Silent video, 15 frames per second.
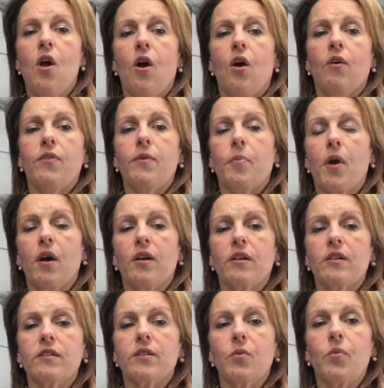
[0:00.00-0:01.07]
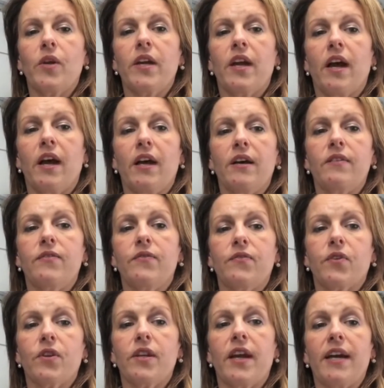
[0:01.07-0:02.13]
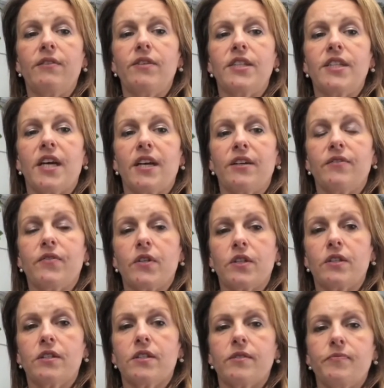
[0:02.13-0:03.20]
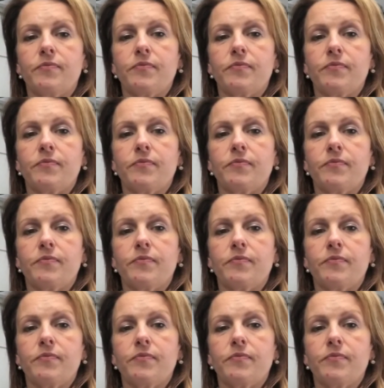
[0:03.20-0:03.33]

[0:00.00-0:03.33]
of the products that we have for the Irish Herefords.